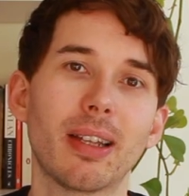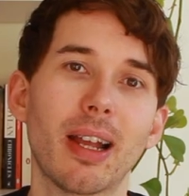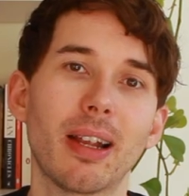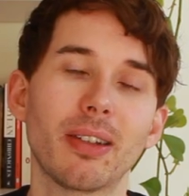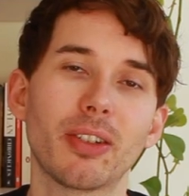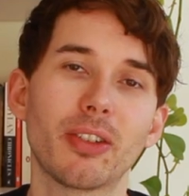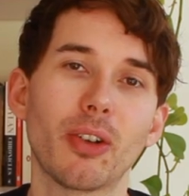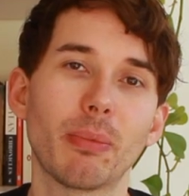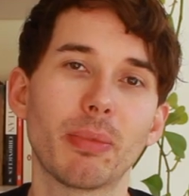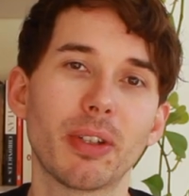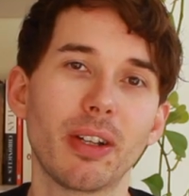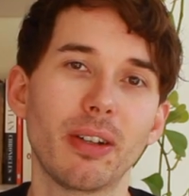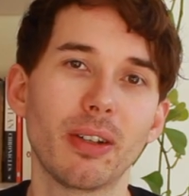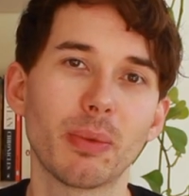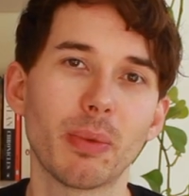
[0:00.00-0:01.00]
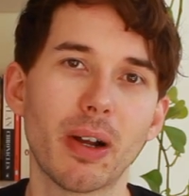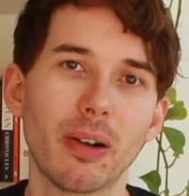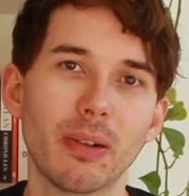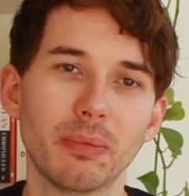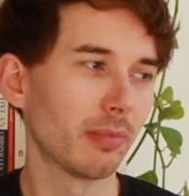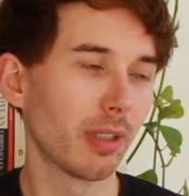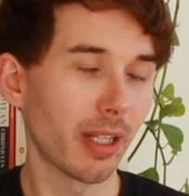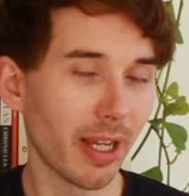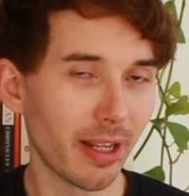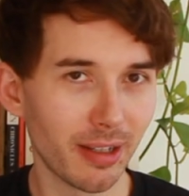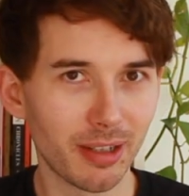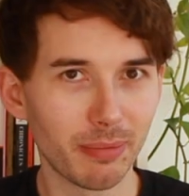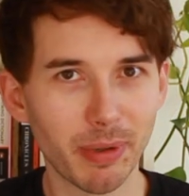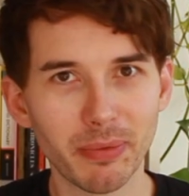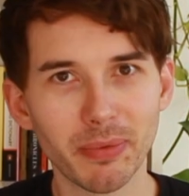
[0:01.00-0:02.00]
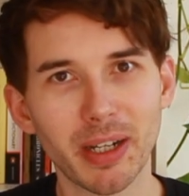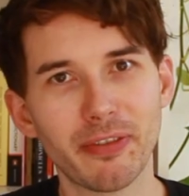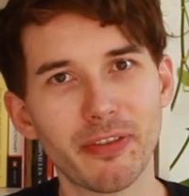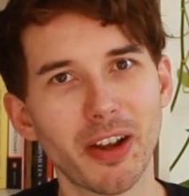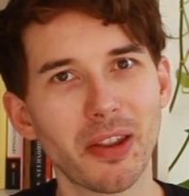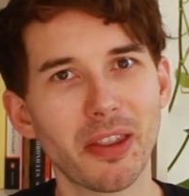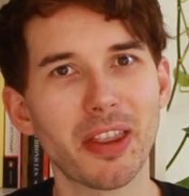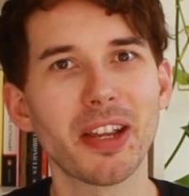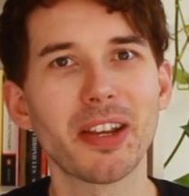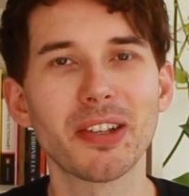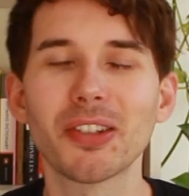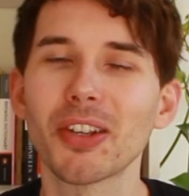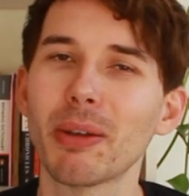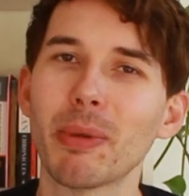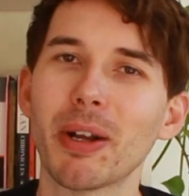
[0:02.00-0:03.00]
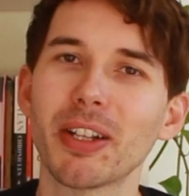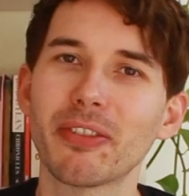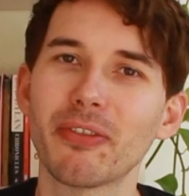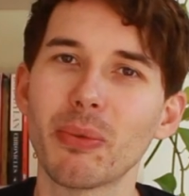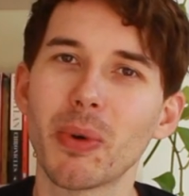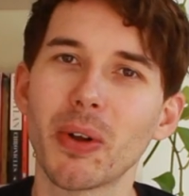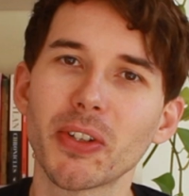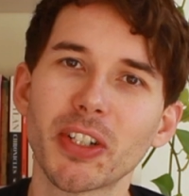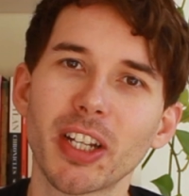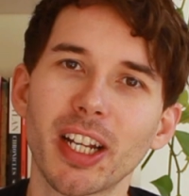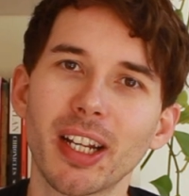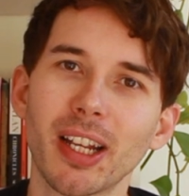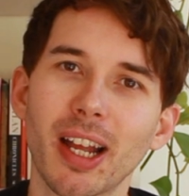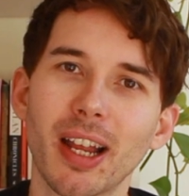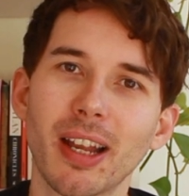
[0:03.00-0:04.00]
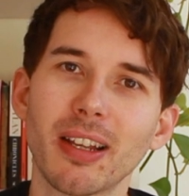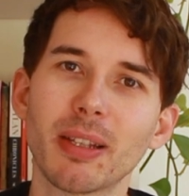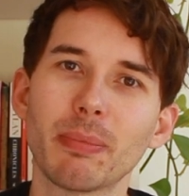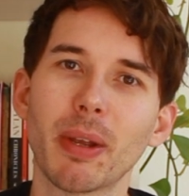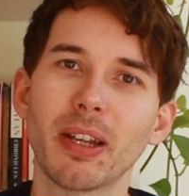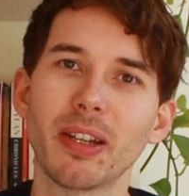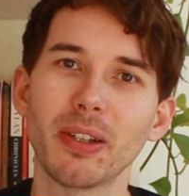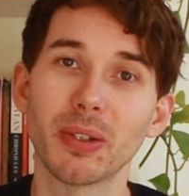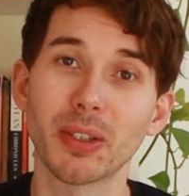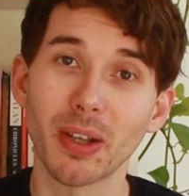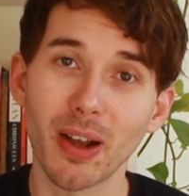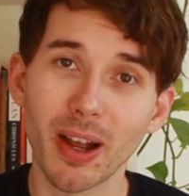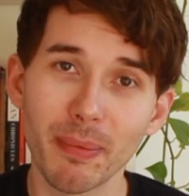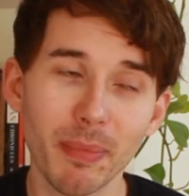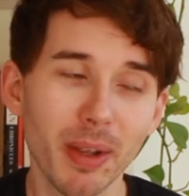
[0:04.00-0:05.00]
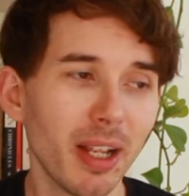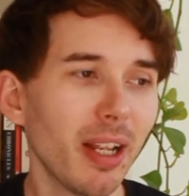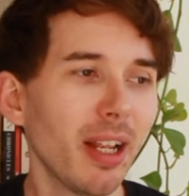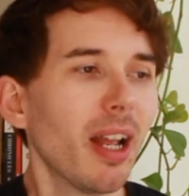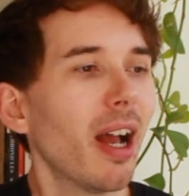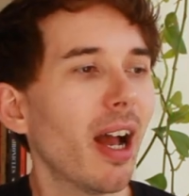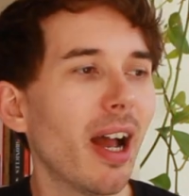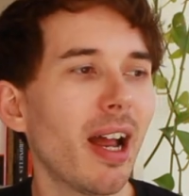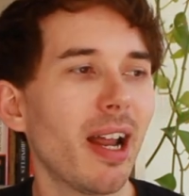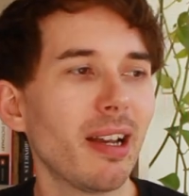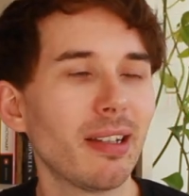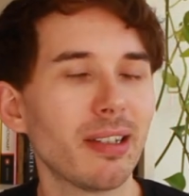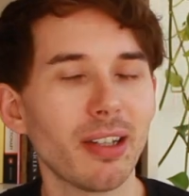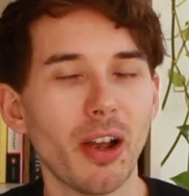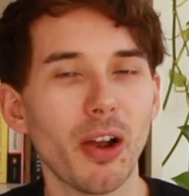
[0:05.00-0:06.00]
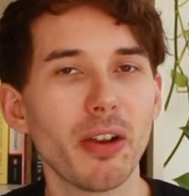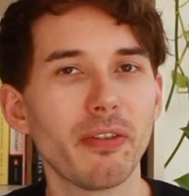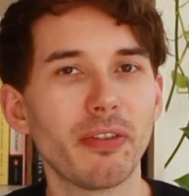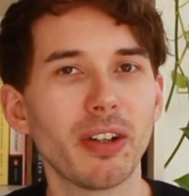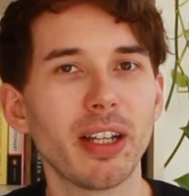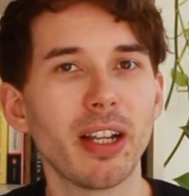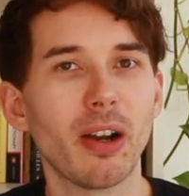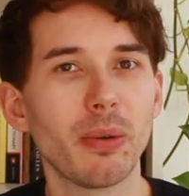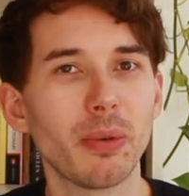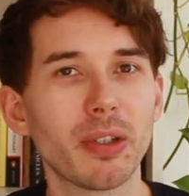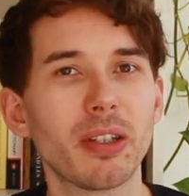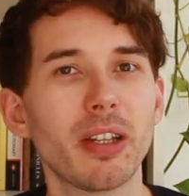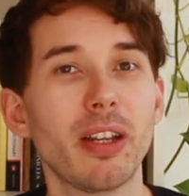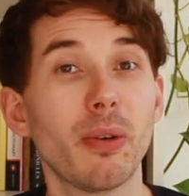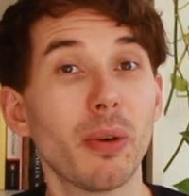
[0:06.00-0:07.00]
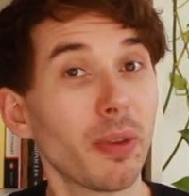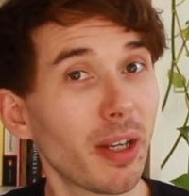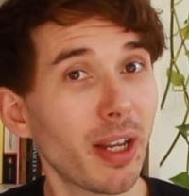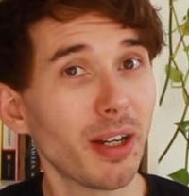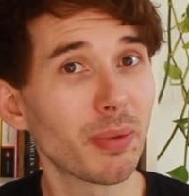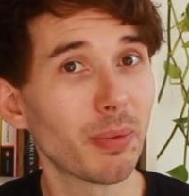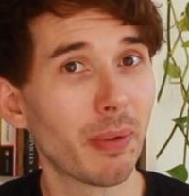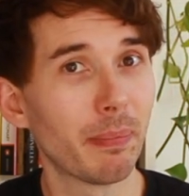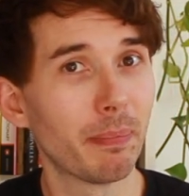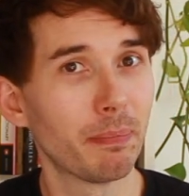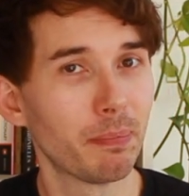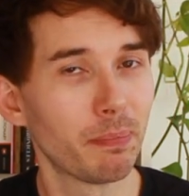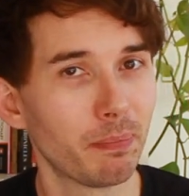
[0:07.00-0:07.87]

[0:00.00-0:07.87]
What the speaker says: that shop soon as well. Okay, this has been really fun. Thank you so much for watching and spending your time. And hopefully I will see you on the next one.